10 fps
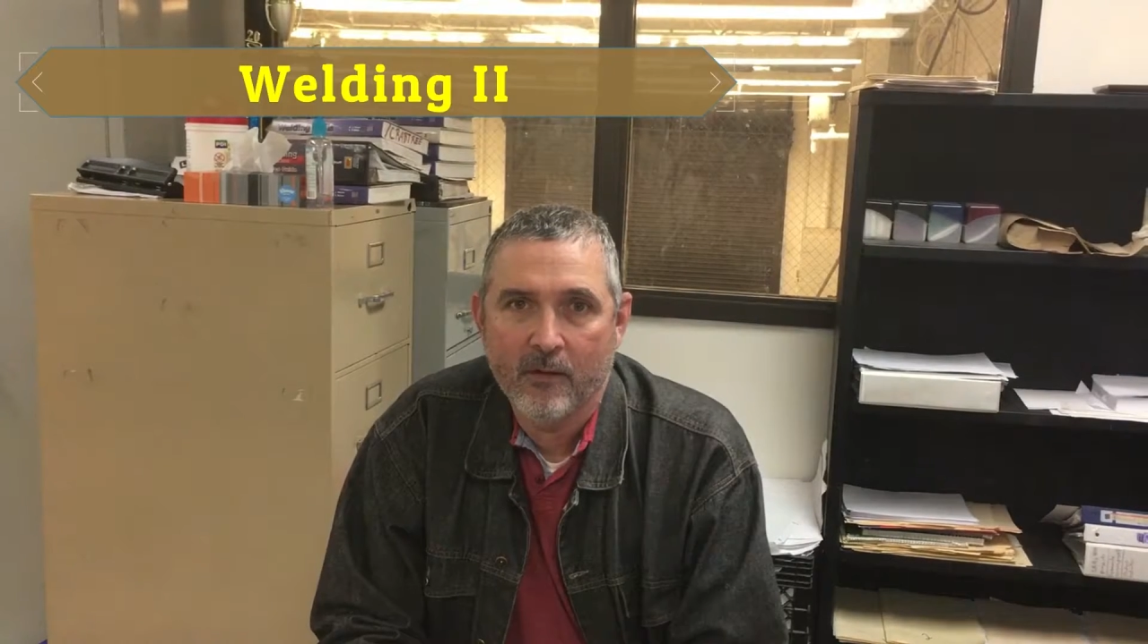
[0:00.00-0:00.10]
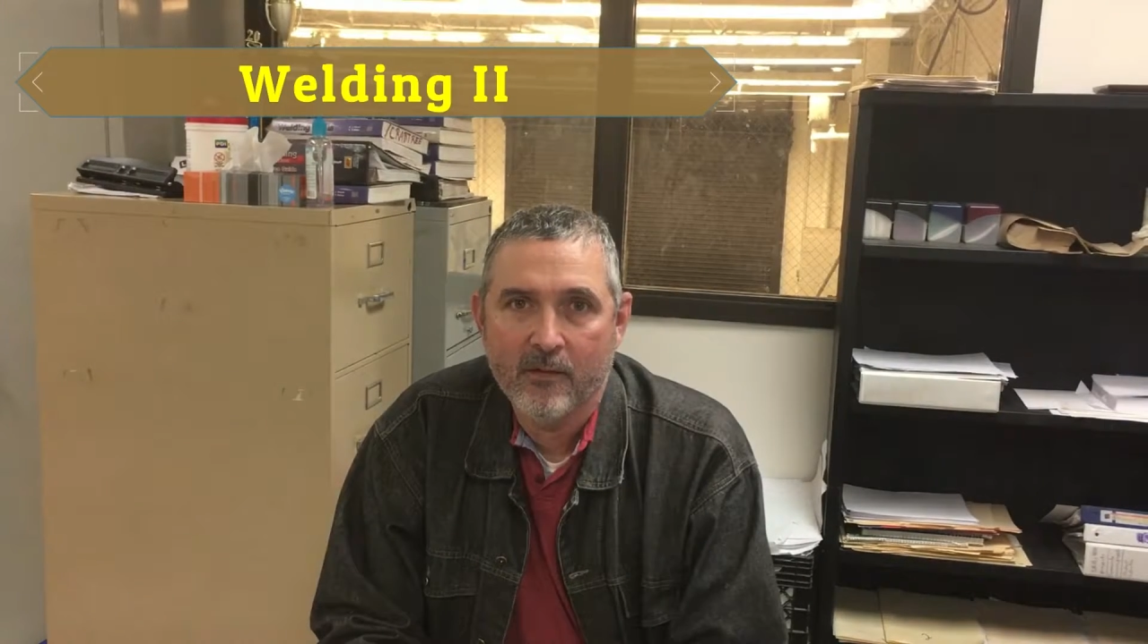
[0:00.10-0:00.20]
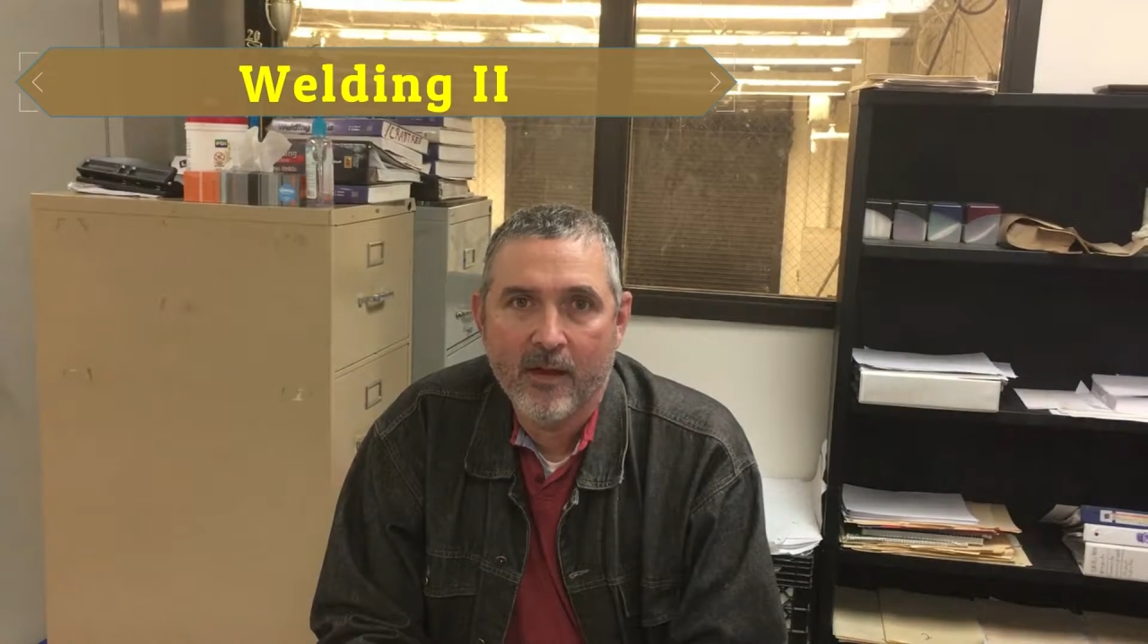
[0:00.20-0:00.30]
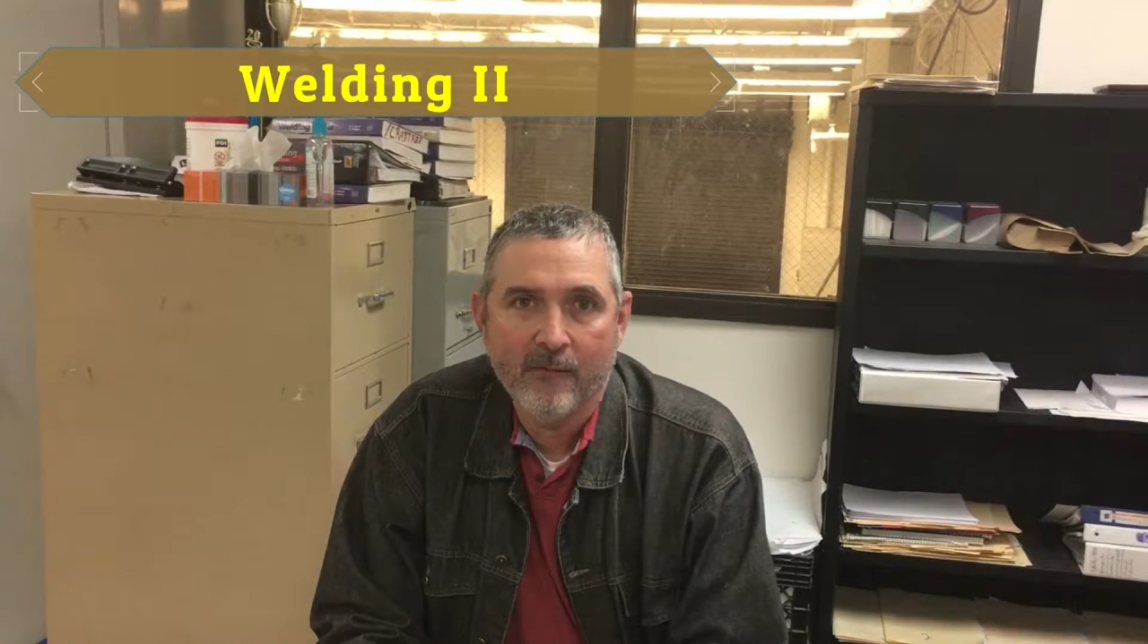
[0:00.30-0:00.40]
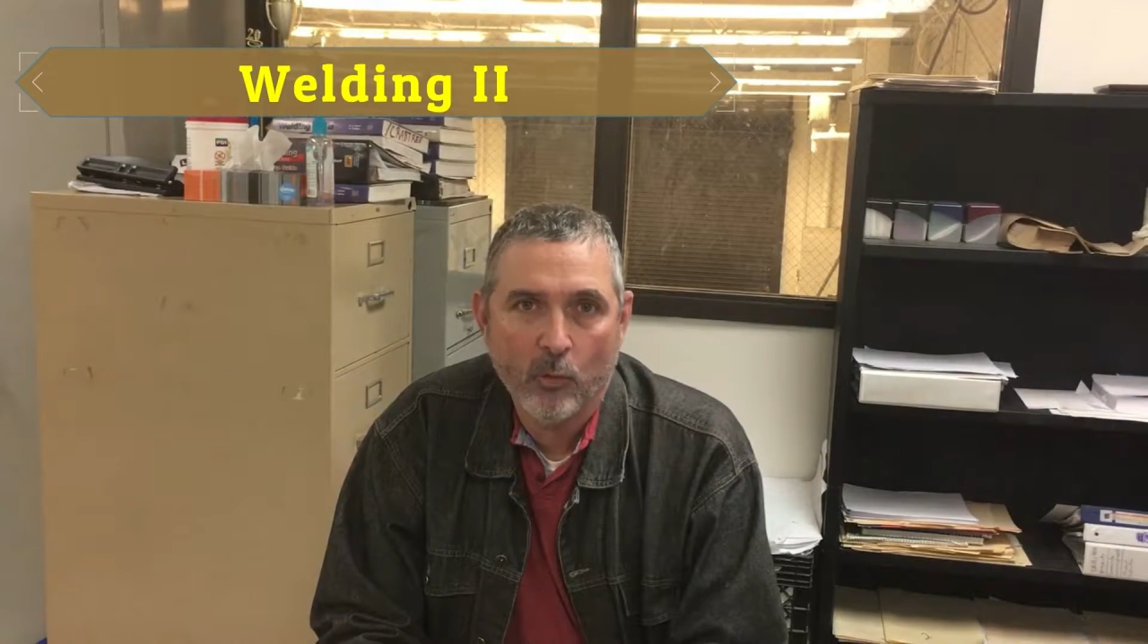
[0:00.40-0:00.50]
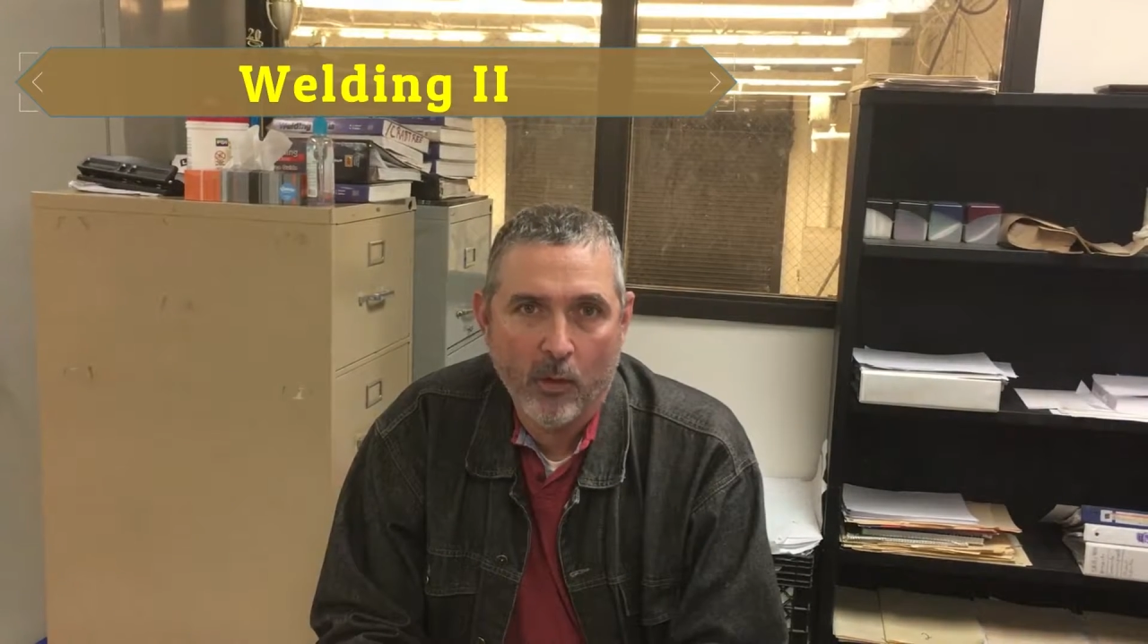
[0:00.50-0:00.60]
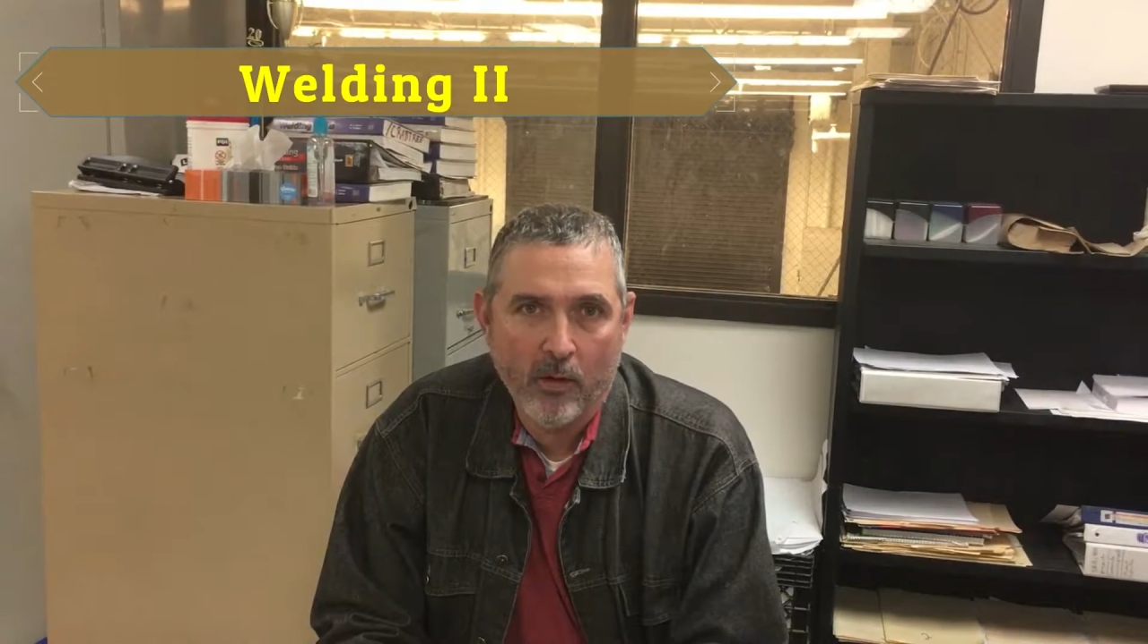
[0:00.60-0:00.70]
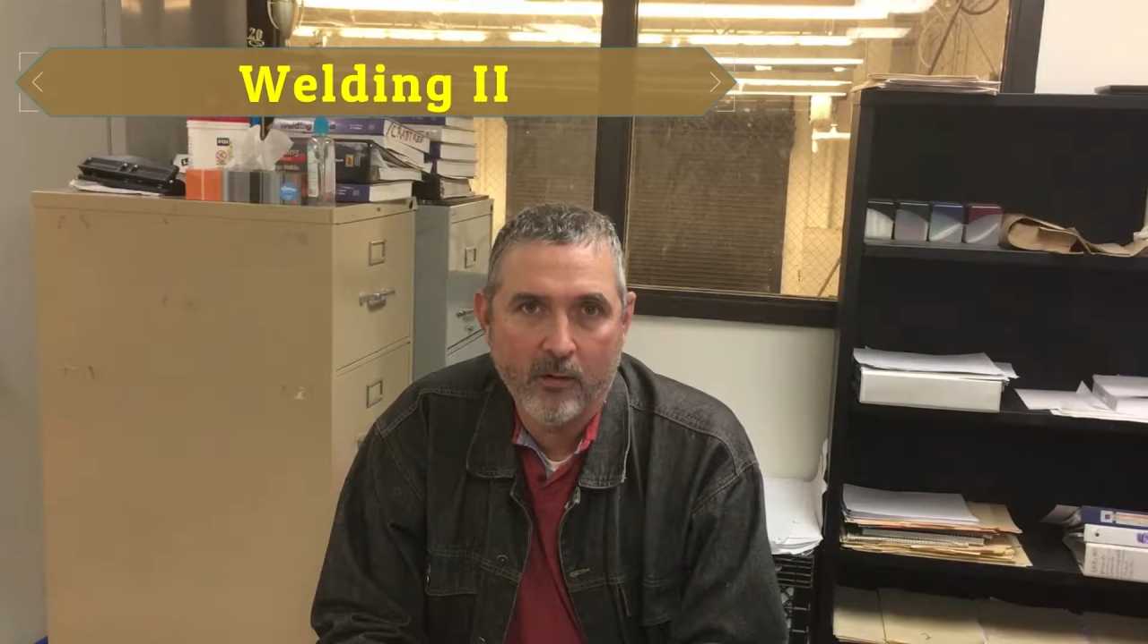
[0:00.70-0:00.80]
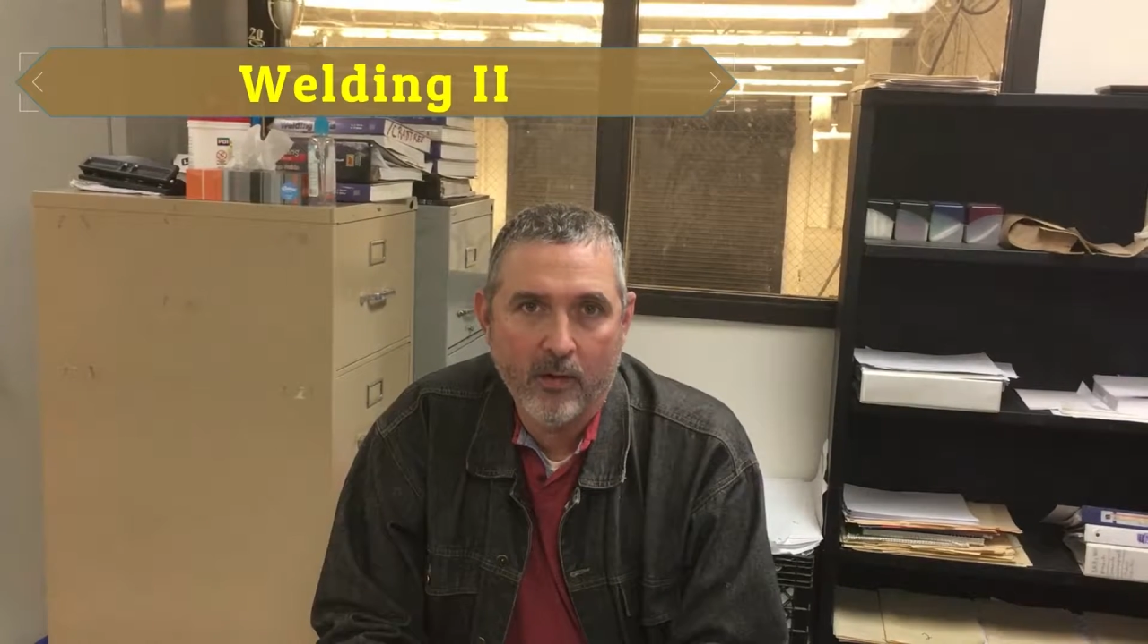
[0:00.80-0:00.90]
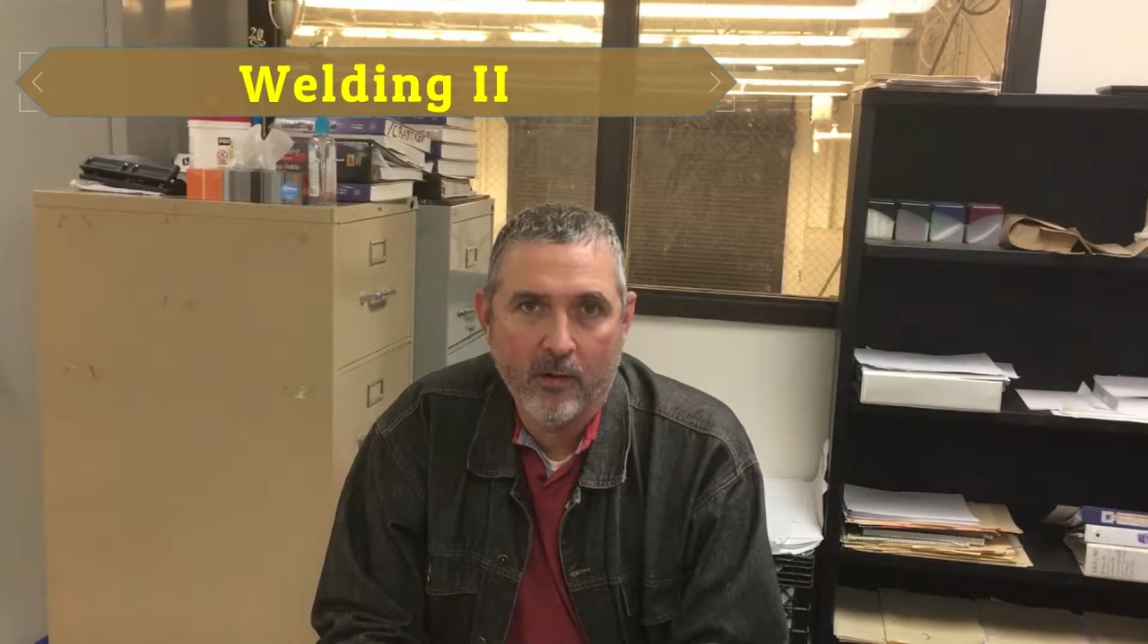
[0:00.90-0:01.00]
They have to
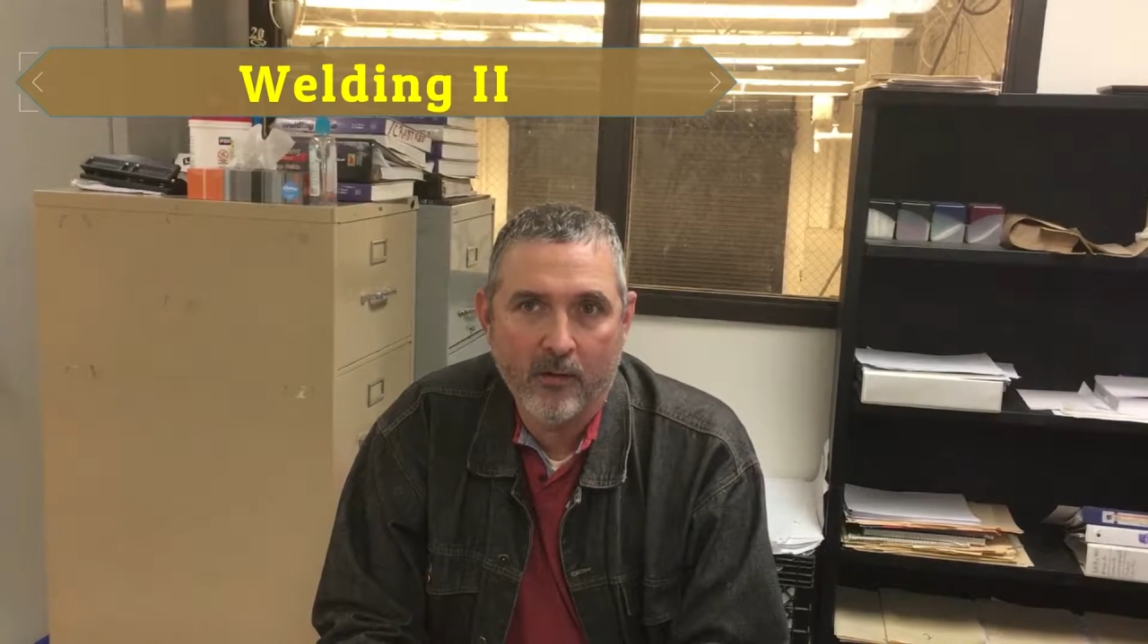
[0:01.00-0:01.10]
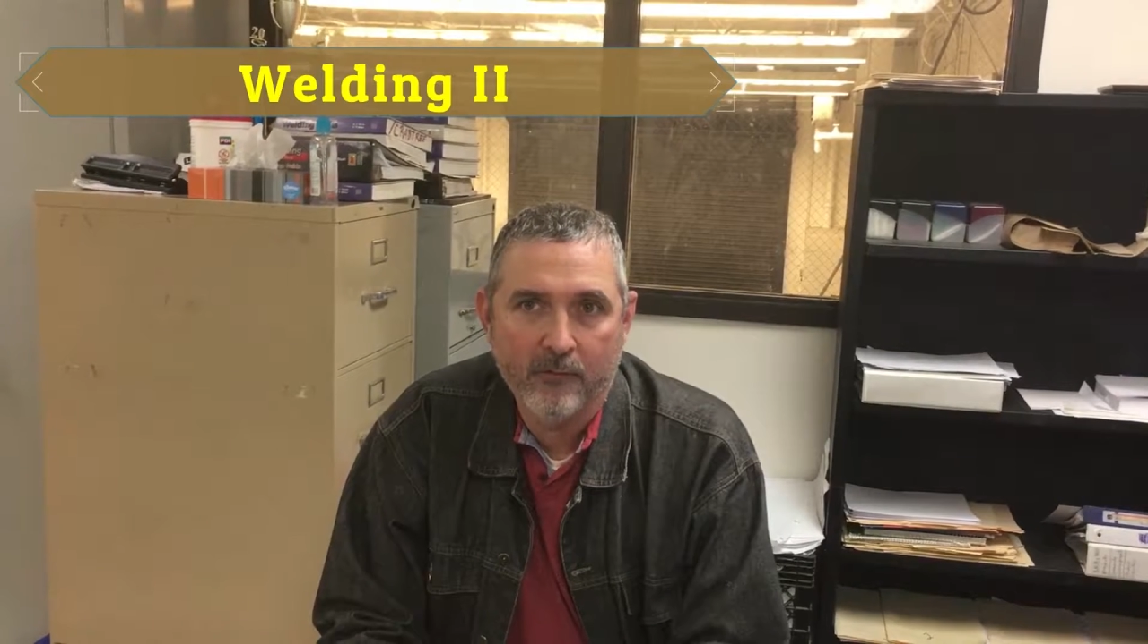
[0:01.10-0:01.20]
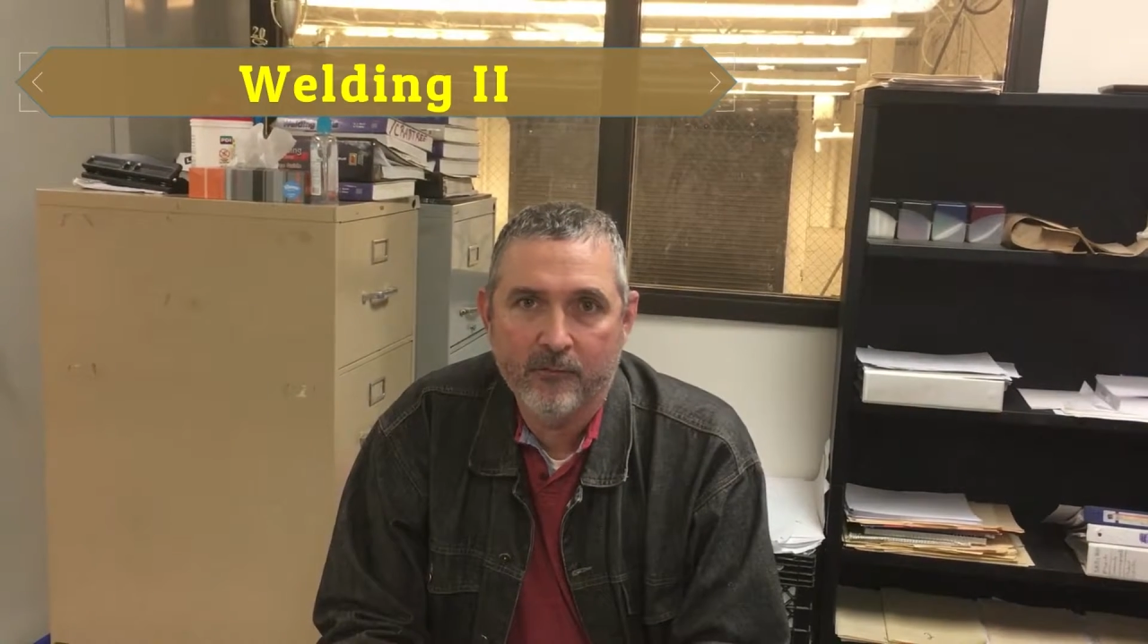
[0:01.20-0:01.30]
weld